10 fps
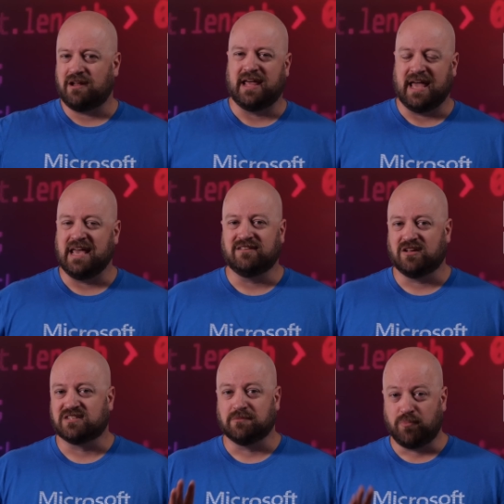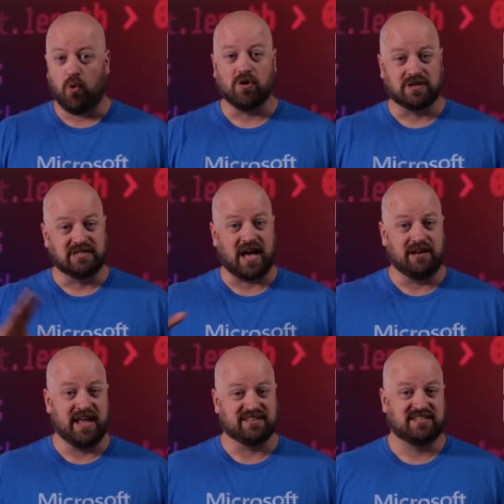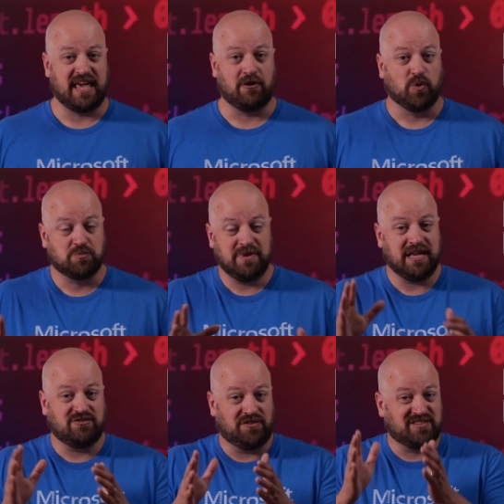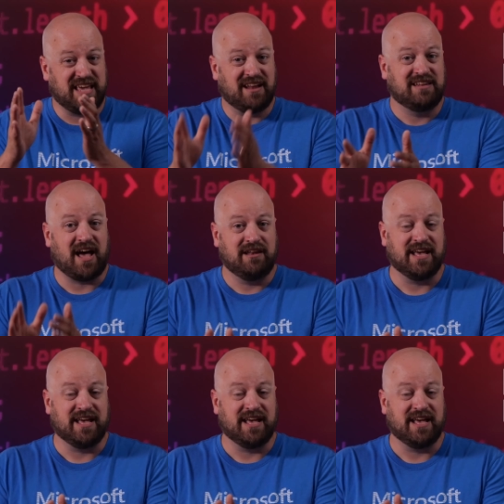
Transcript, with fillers: .NET 8 is going to support .NET Standard, which means you have to stay on